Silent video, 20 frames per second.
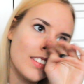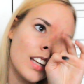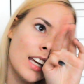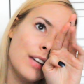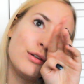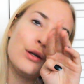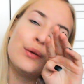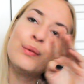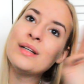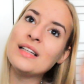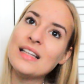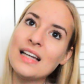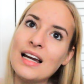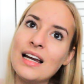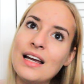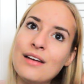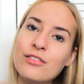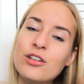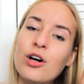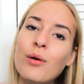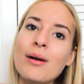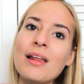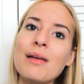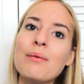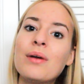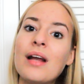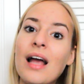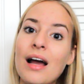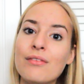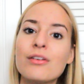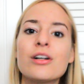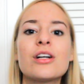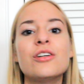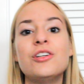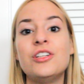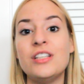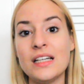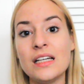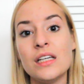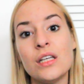If nobody would ever
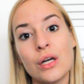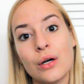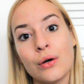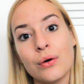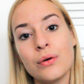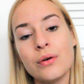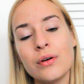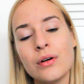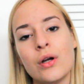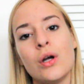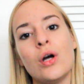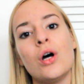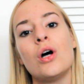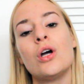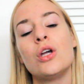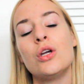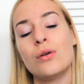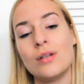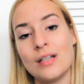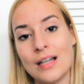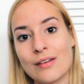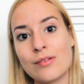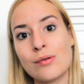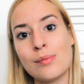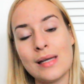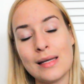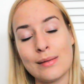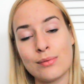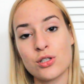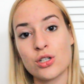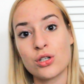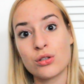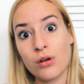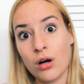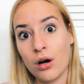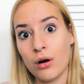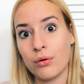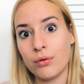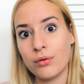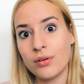critique you, you would never be able to
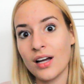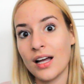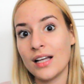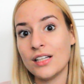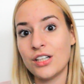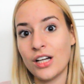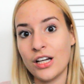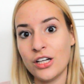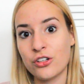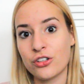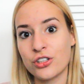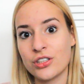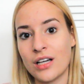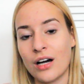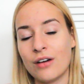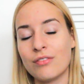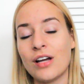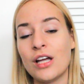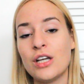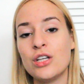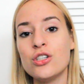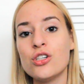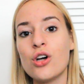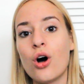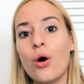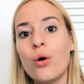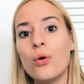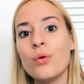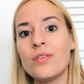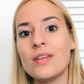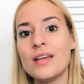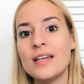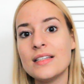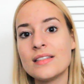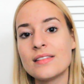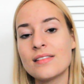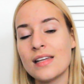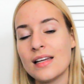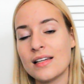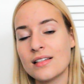grow and change yourself and know
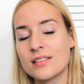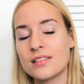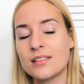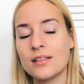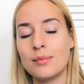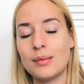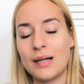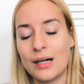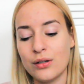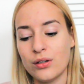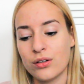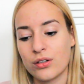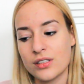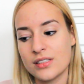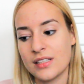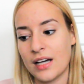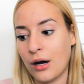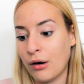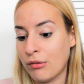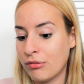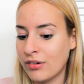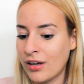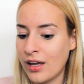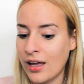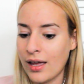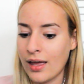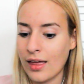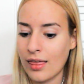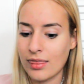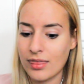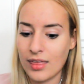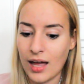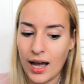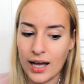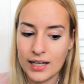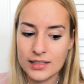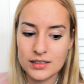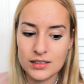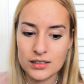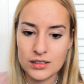these things about yourself
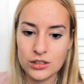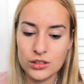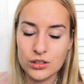that